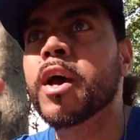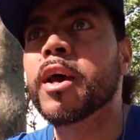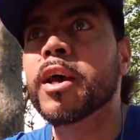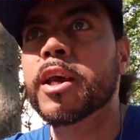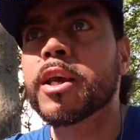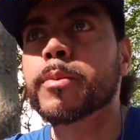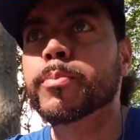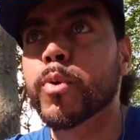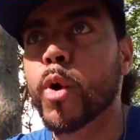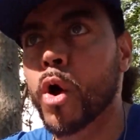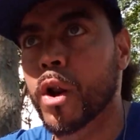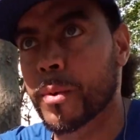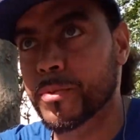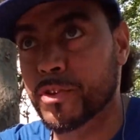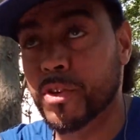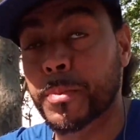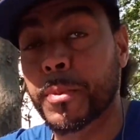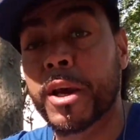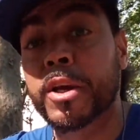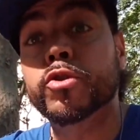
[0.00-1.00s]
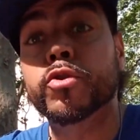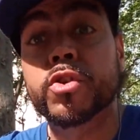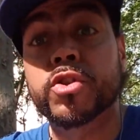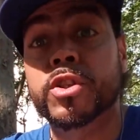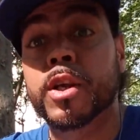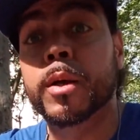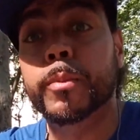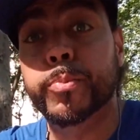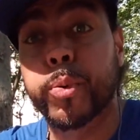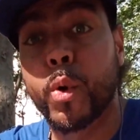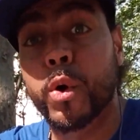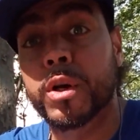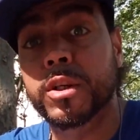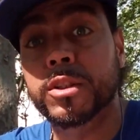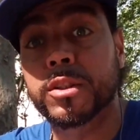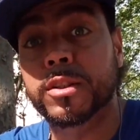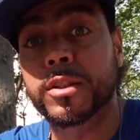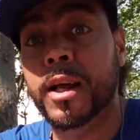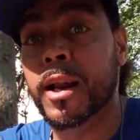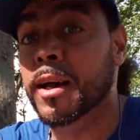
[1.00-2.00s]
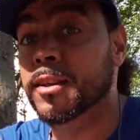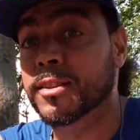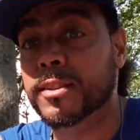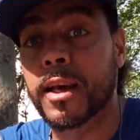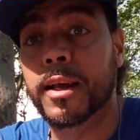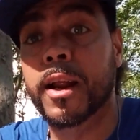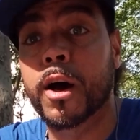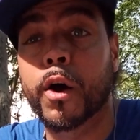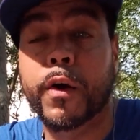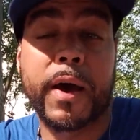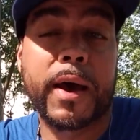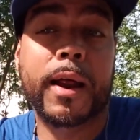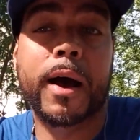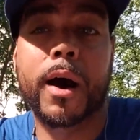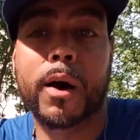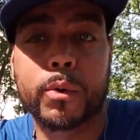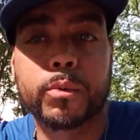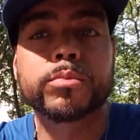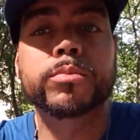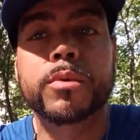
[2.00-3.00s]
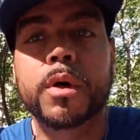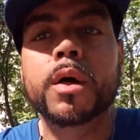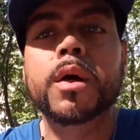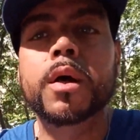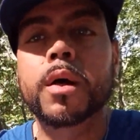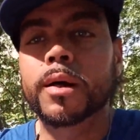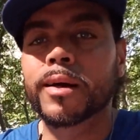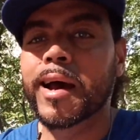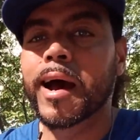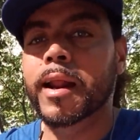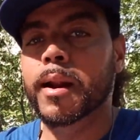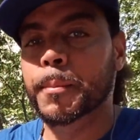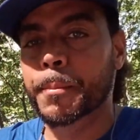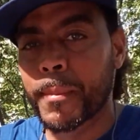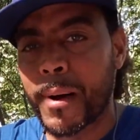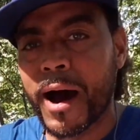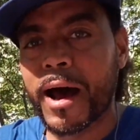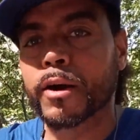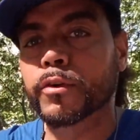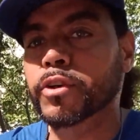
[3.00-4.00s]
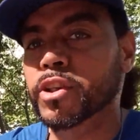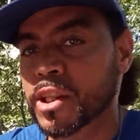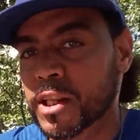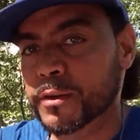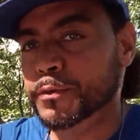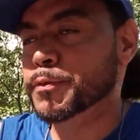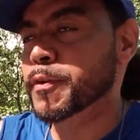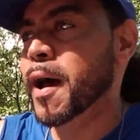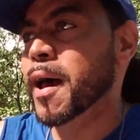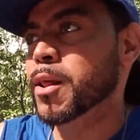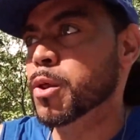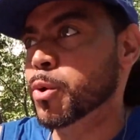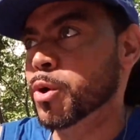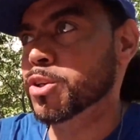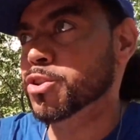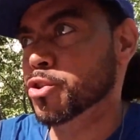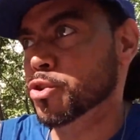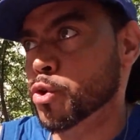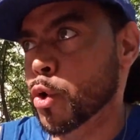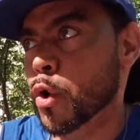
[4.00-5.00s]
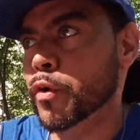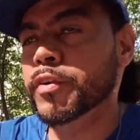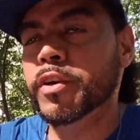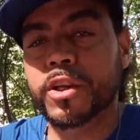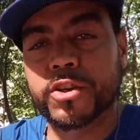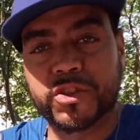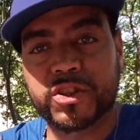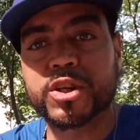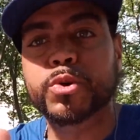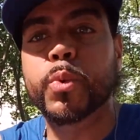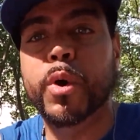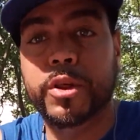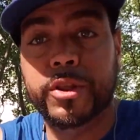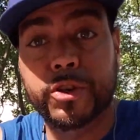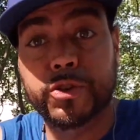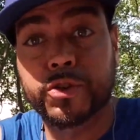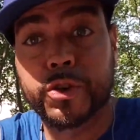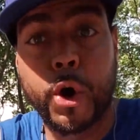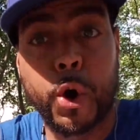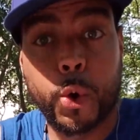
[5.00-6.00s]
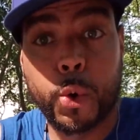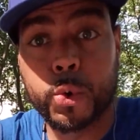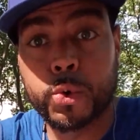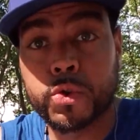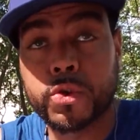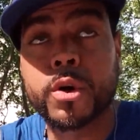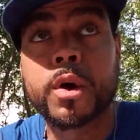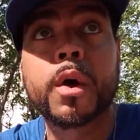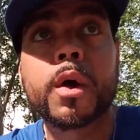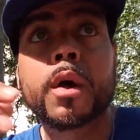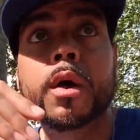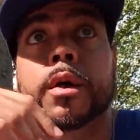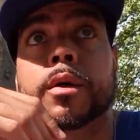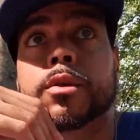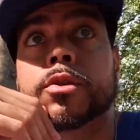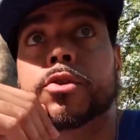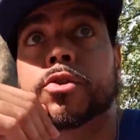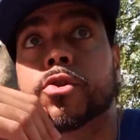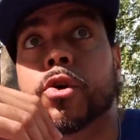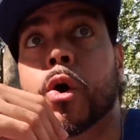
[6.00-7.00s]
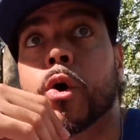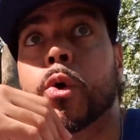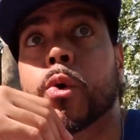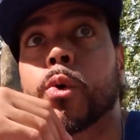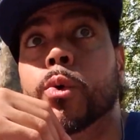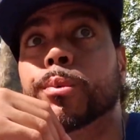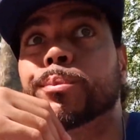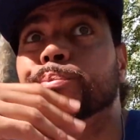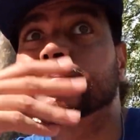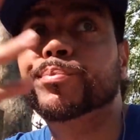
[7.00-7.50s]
he brought up some interesting points, and I said, all right, I'll kind of moderately follow this story to see where this goes. So